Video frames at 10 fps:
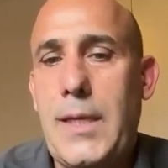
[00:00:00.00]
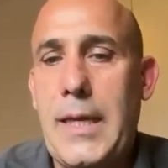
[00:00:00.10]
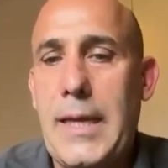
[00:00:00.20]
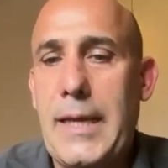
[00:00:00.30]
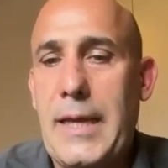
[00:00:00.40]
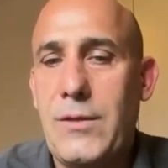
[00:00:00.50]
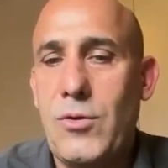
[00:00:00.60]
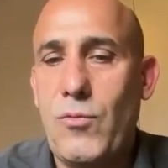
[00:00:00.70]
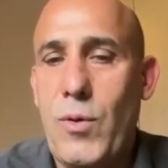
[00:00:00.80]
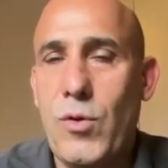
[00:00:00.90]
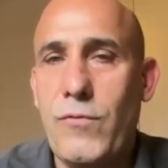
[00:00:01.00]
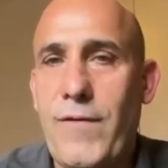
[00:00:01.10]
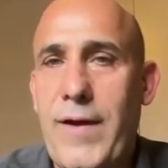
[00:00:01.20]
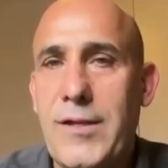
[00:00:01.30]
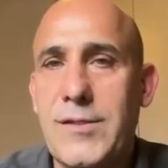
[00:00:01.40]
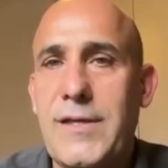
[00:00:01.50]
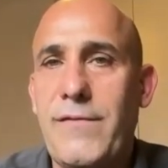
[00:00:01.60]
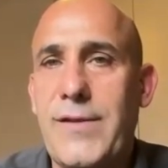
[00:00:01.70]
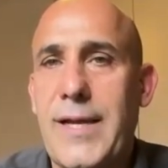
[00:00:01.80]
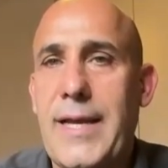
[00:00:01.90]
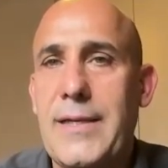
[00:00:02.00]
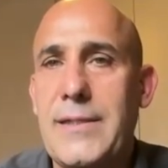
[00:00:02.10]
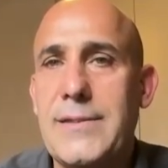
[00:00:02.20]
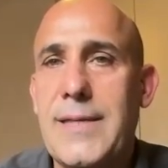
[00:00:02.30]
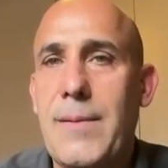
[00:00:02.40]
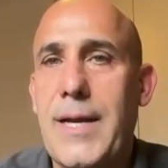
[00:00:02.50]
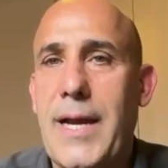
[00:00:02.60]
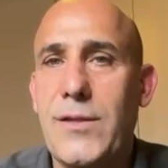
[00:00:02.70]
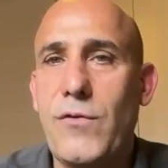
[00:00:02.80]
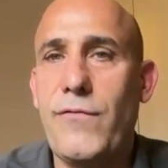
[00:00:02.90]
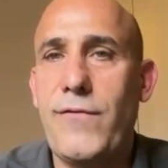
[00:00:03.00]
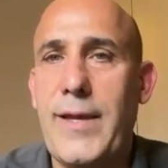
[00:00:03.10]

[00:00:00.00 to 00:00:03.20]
And we won't find ourselves again in some kind of